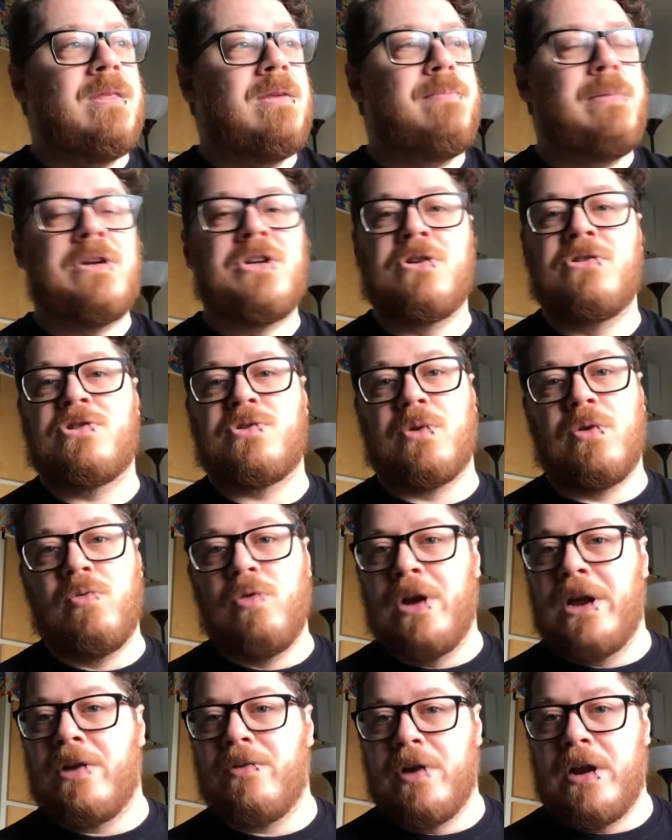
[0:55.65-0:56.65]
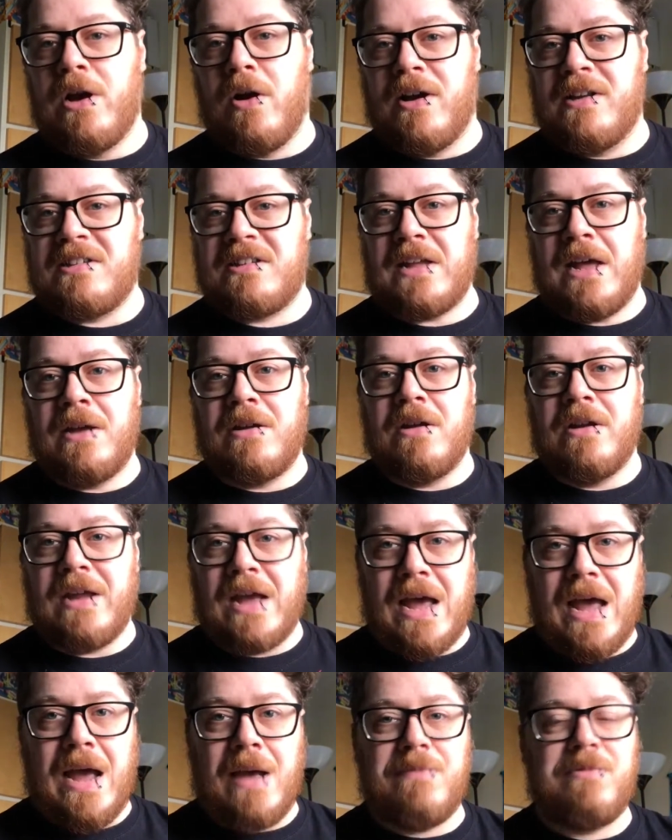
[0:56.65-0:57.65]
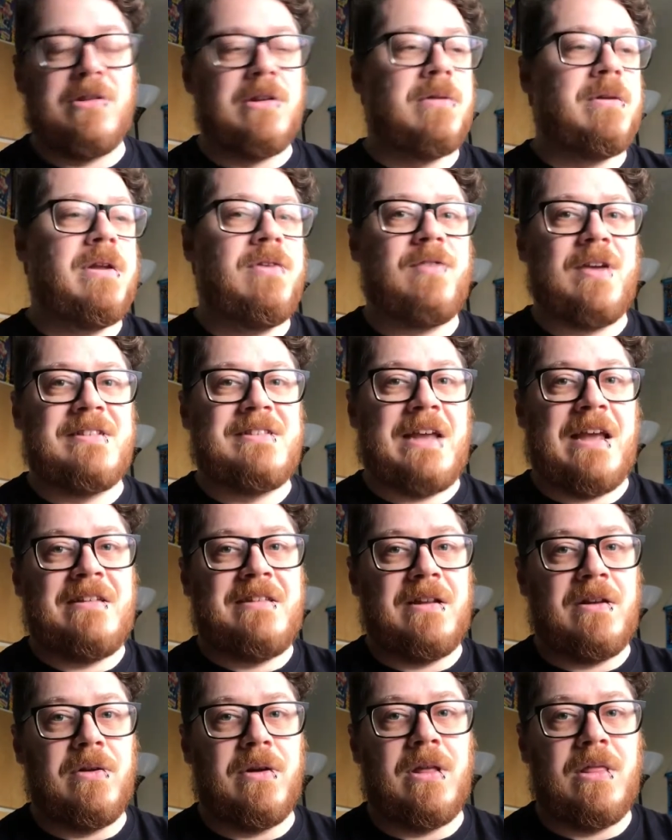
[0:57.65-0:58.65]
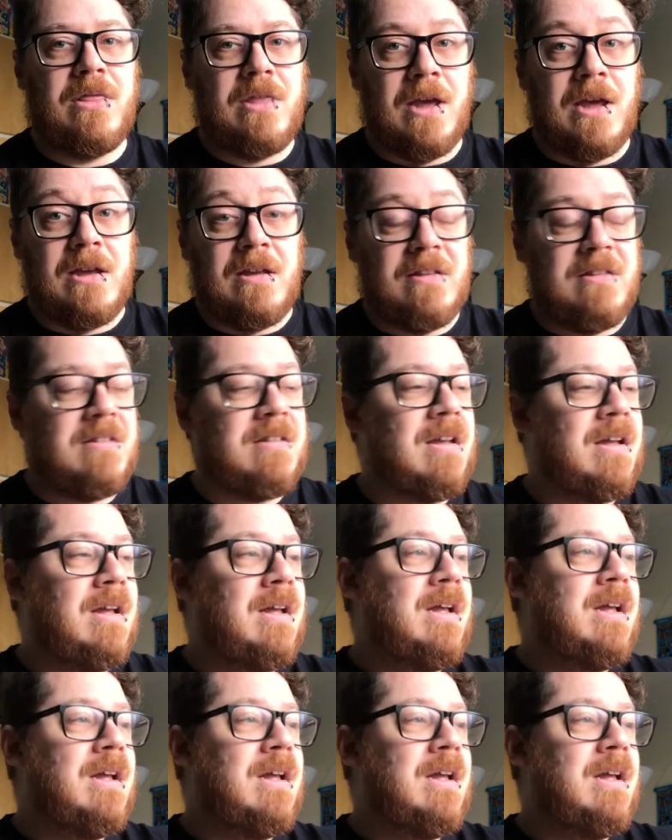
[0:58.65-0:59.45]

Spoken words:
produced to a really high standard, absolutely fantastic looking things.